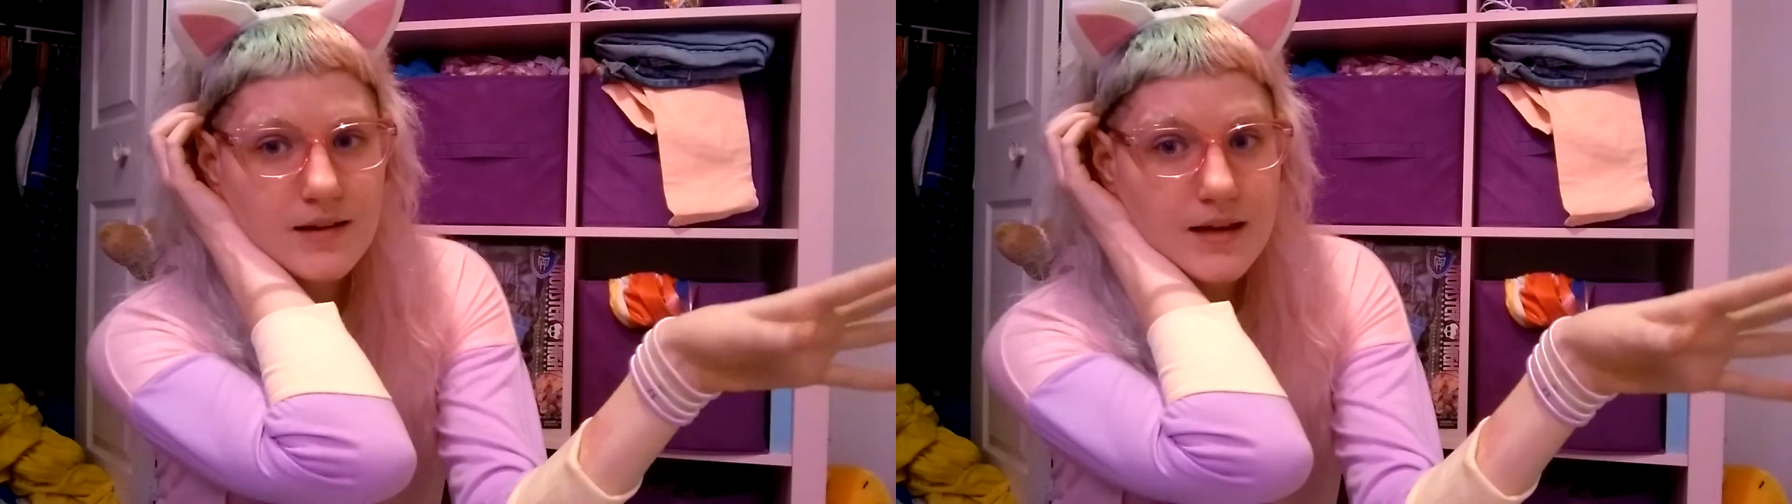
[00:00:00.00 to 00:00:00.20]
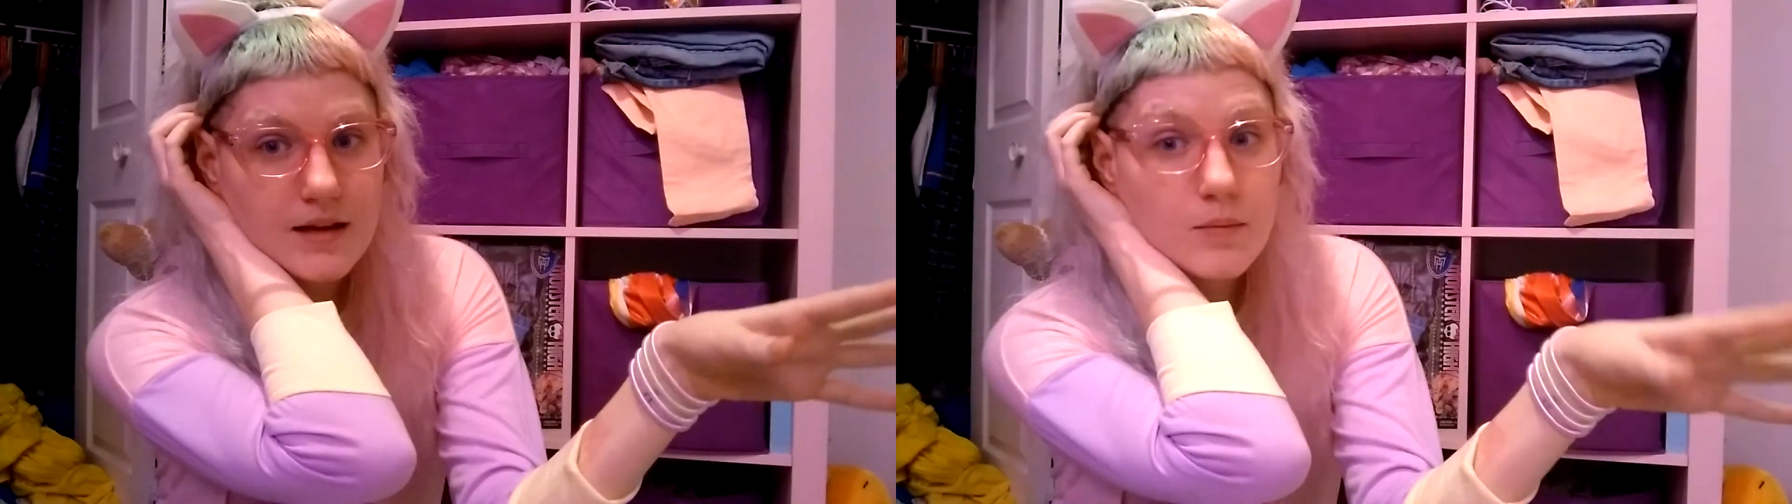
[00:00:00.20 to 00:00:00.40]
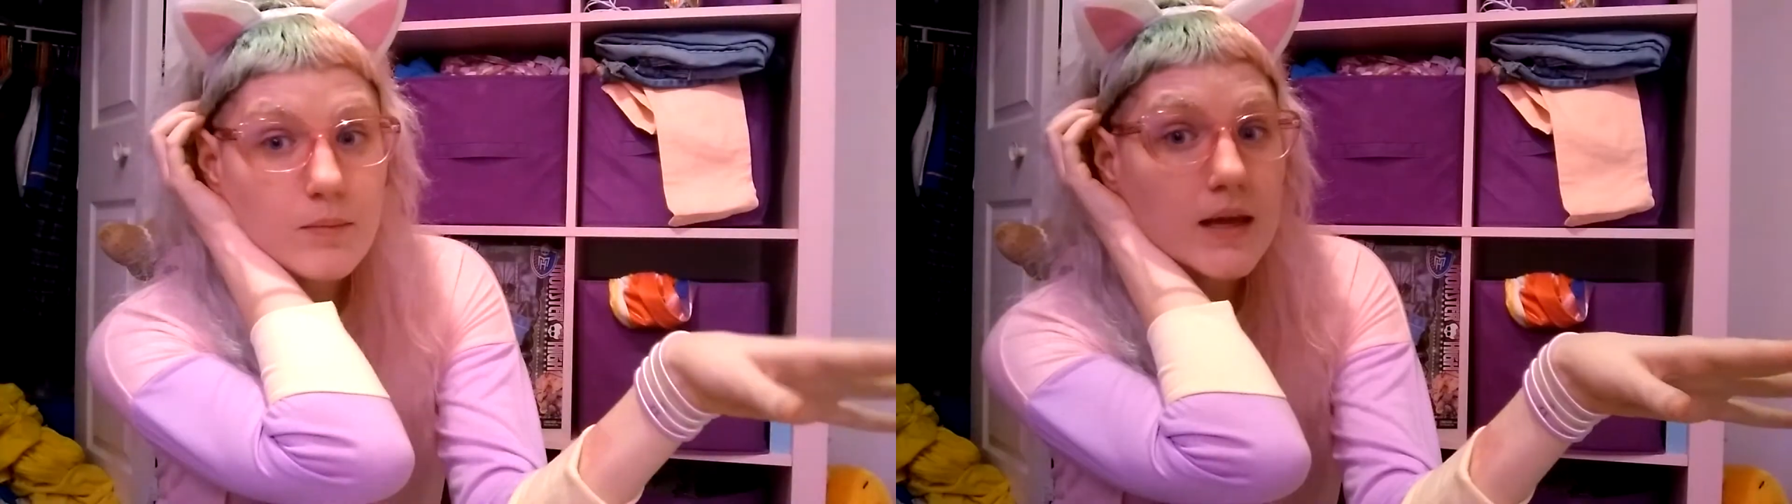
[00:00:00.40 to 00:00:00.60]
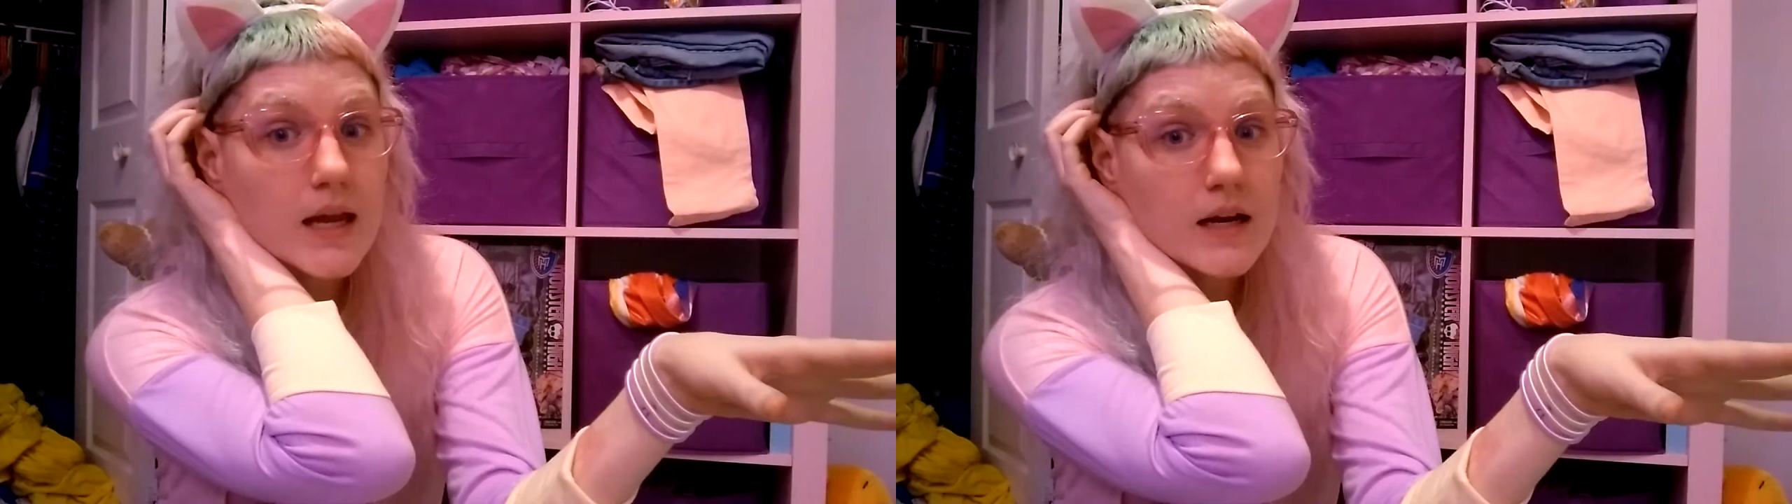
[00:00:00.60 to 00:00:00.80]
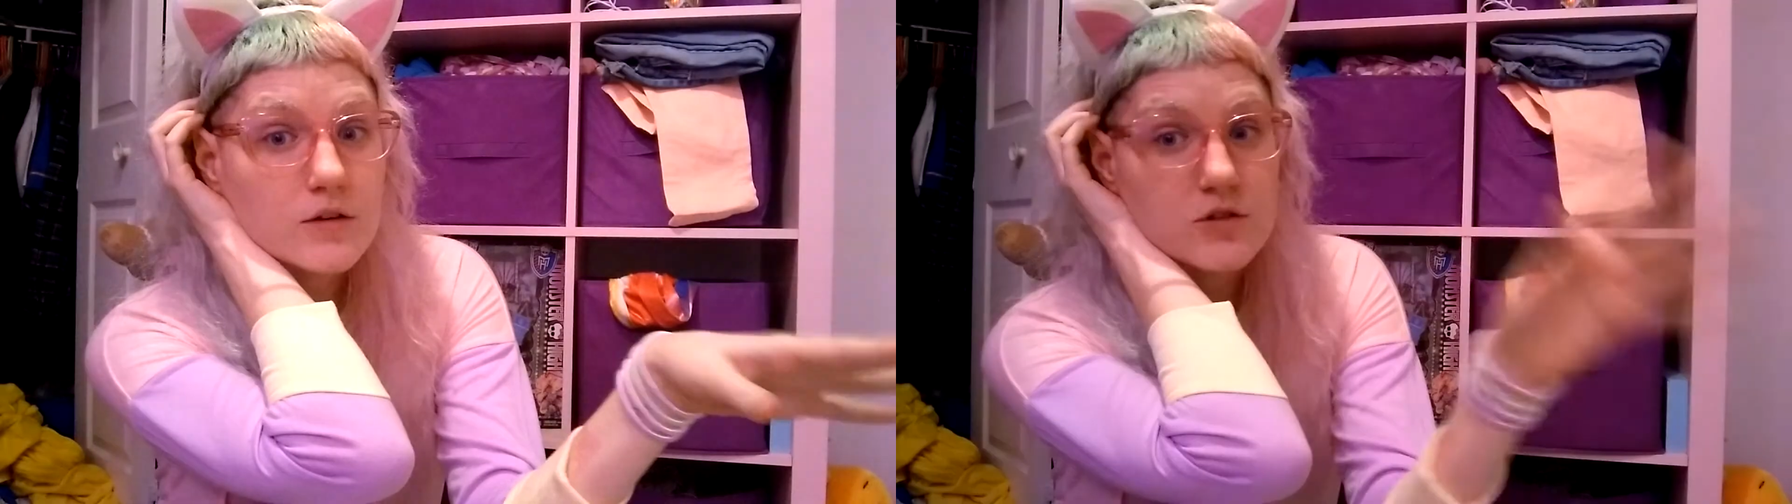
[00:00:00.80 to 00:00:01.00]
eating
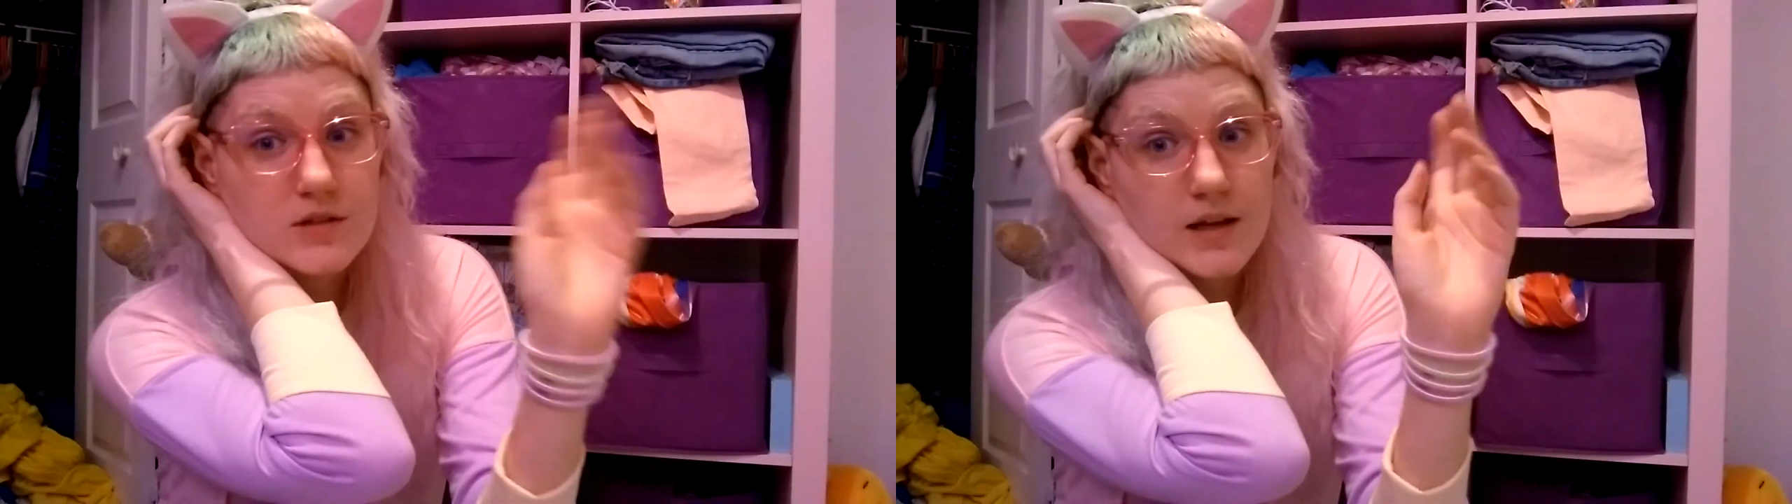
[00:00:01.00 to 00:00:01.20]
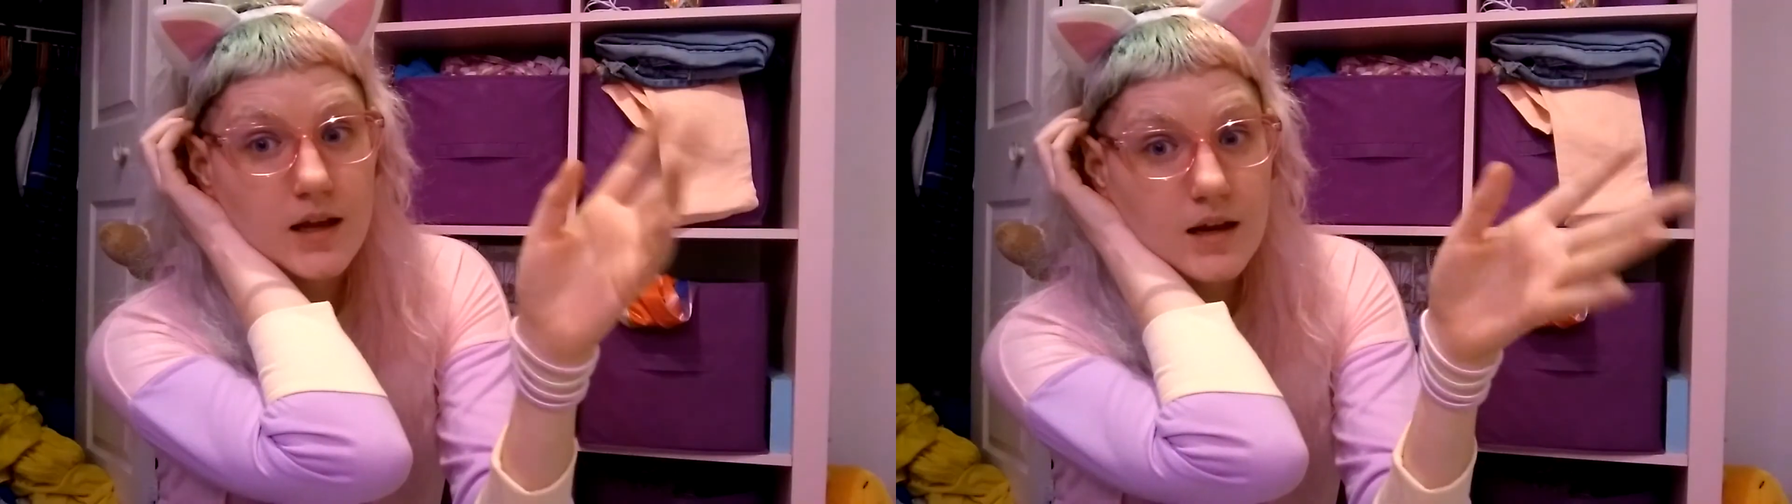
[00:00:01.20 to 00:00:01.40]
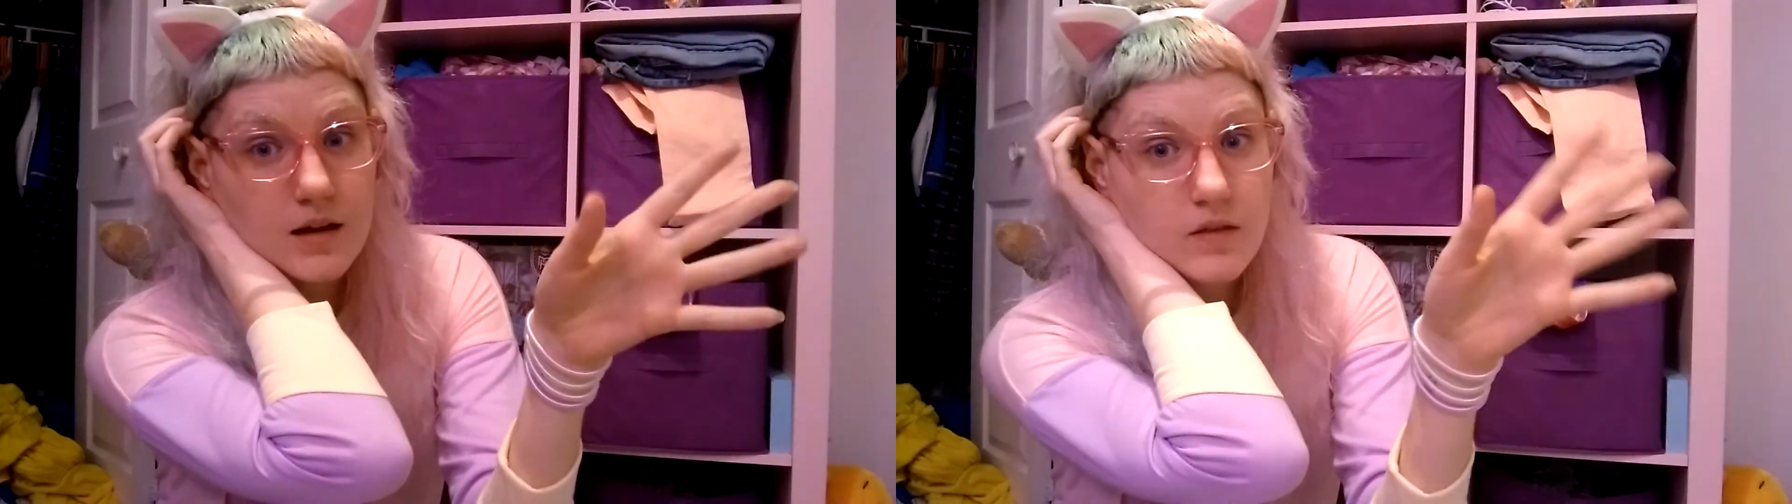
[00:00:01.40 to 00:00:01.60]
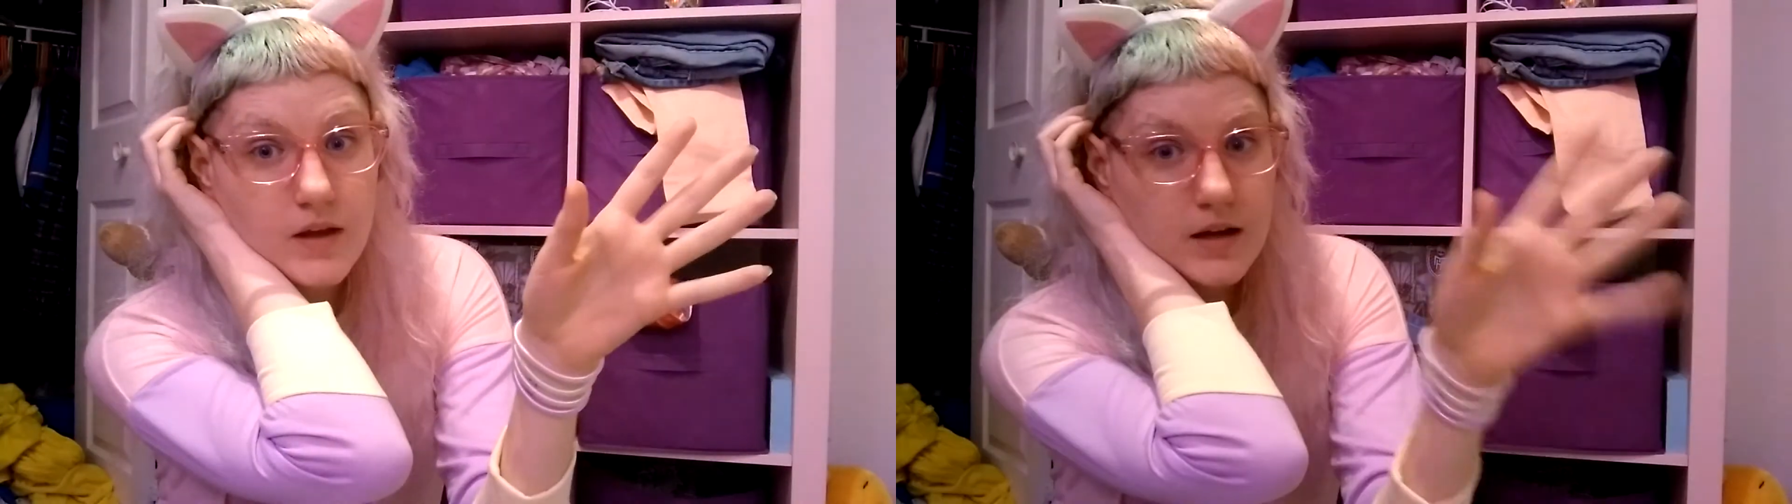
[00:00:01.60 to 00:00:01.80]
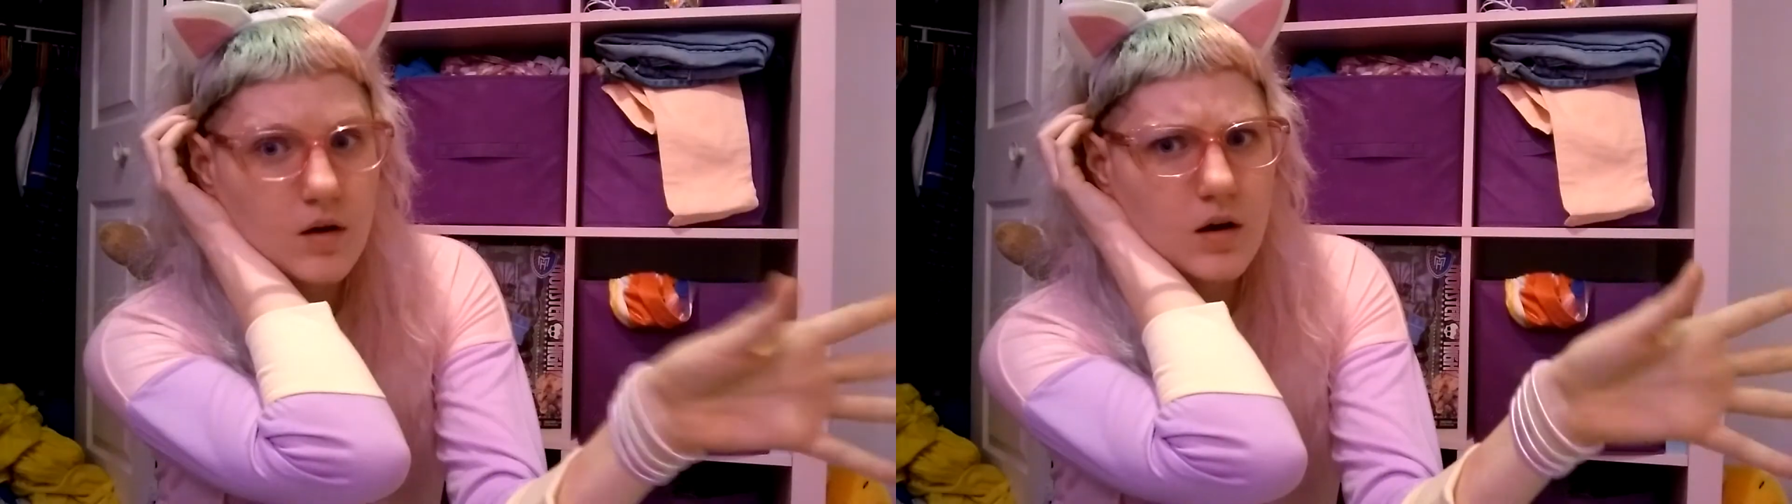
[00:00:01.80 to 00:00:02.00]
meat and just, like, eating,
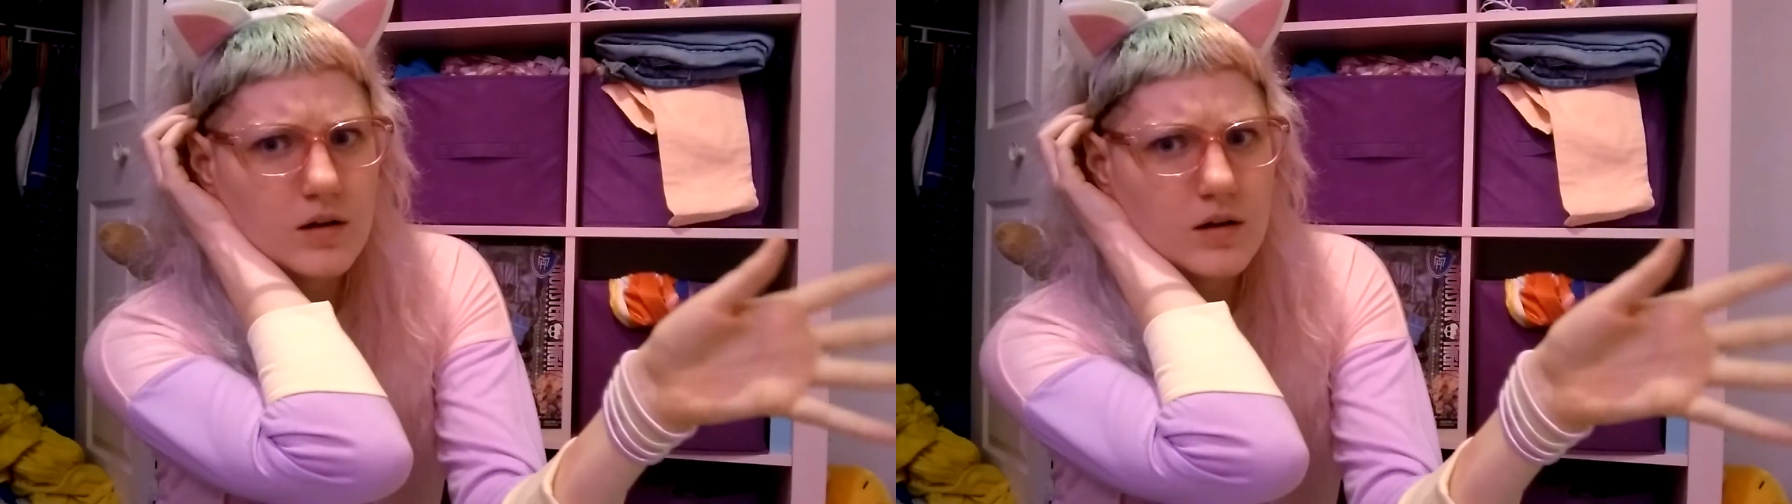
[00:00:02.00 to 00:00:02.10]
like,